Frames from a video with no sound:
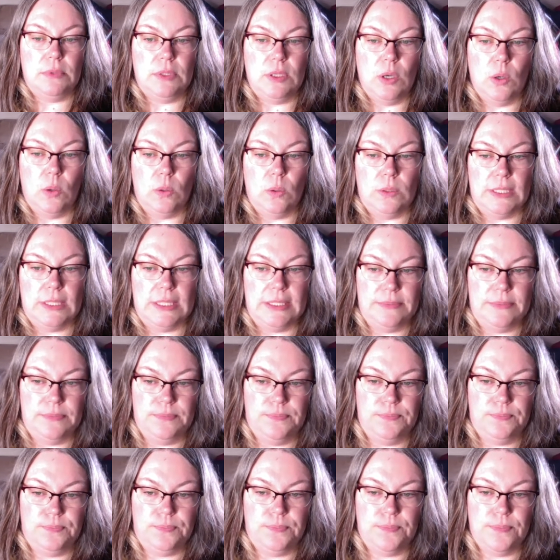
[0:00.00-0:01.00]
golden.
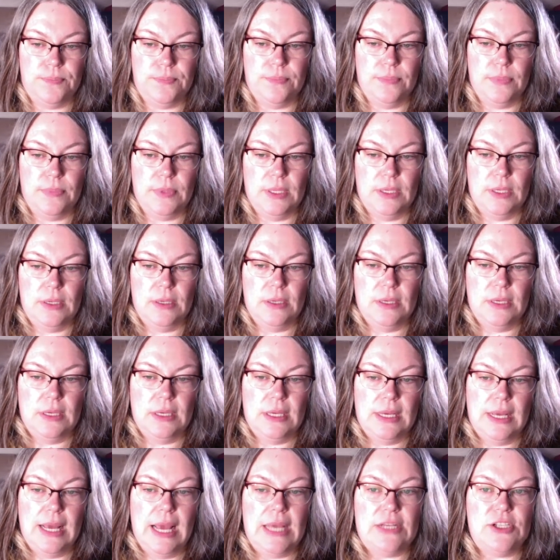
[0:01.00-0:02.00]

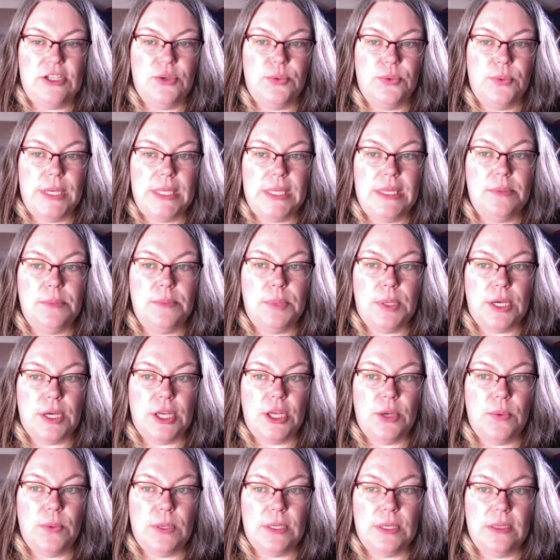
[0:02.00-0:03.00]
As you read the book,
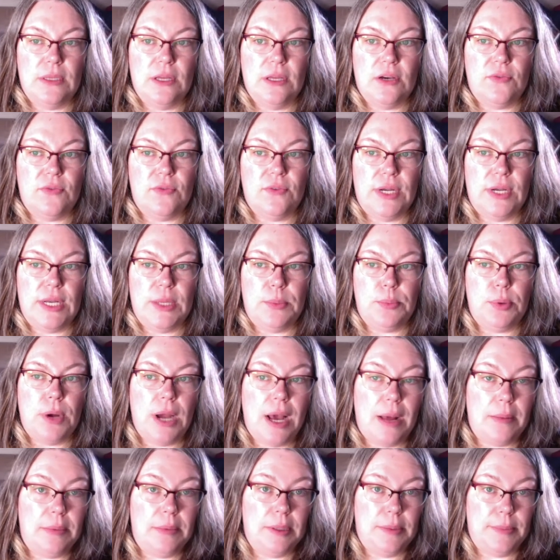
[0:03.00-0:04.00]
you want to look for any
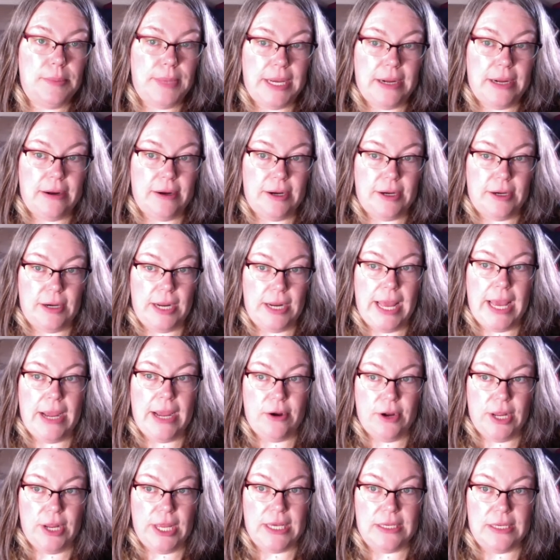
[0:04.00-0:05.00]
problem
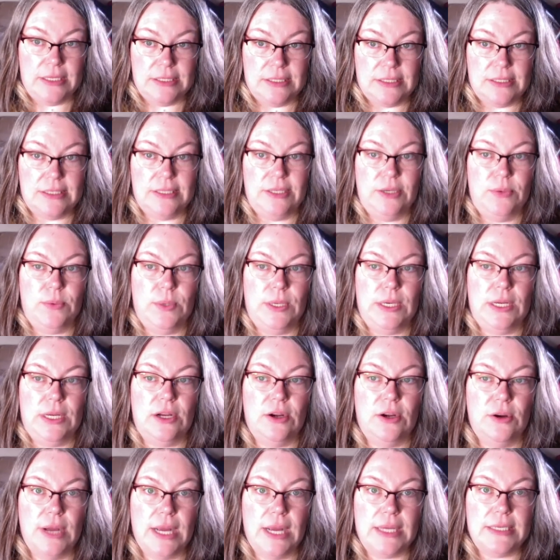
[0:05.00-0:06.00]
areas. You want to
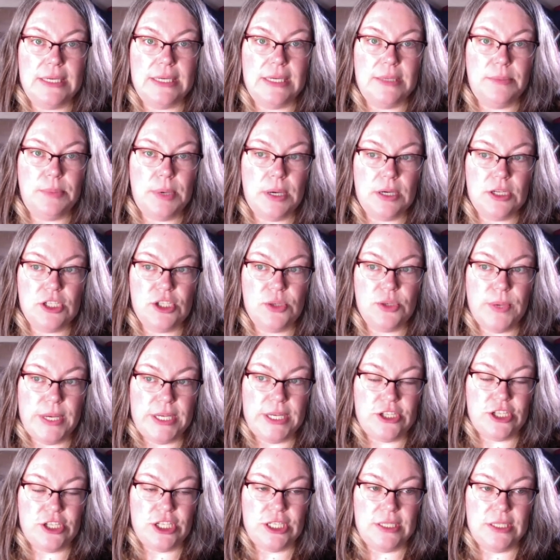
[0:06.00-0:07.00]
correct any
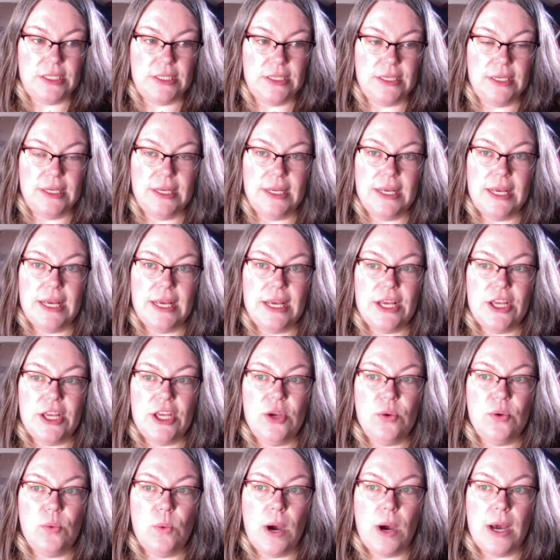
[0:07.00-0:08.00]
punctuation.
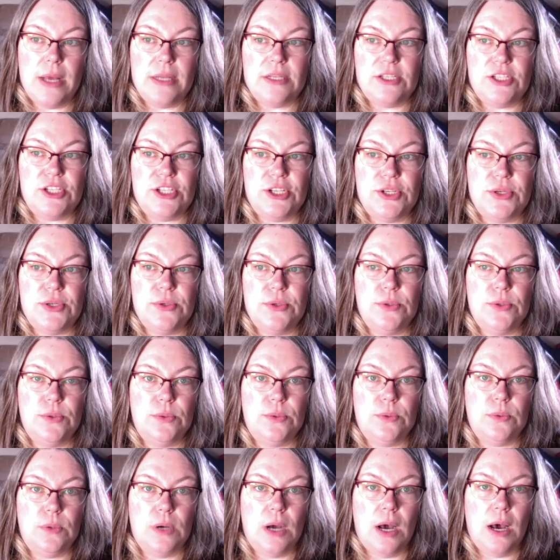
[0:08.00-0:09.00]
You want
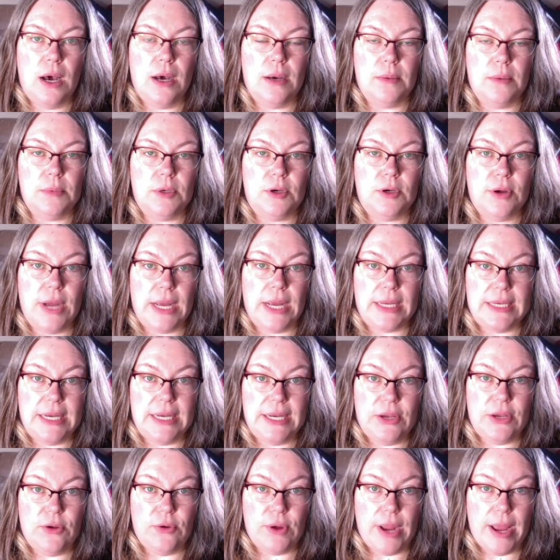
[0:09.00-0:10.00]
to correct
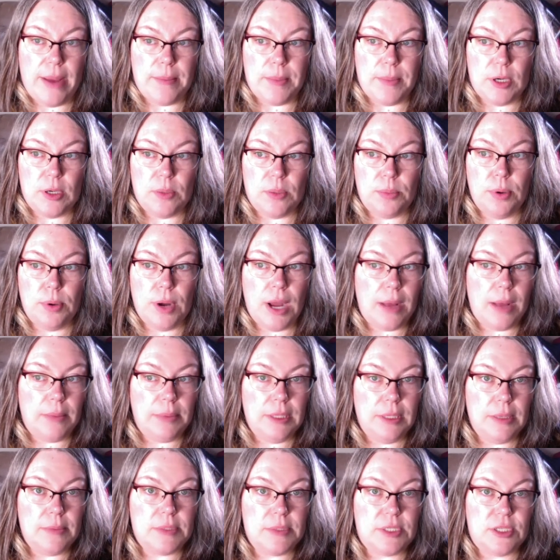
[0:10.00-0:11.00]
any grammar
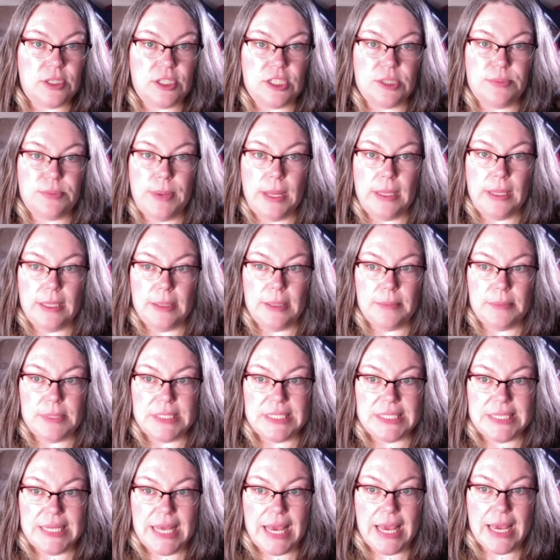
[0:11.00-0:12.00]
problems or spelling
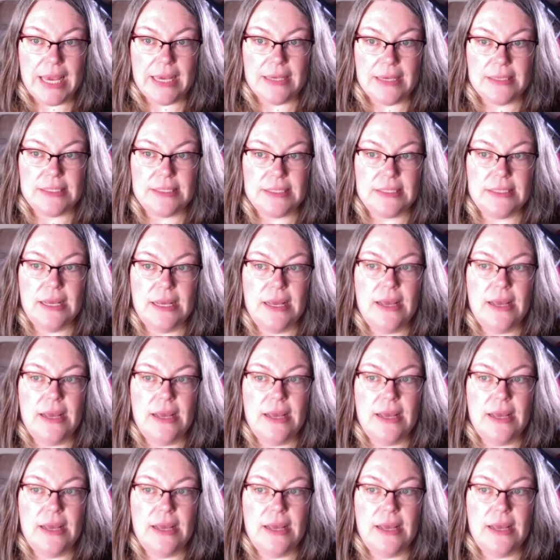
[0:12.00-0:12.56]
mistakes,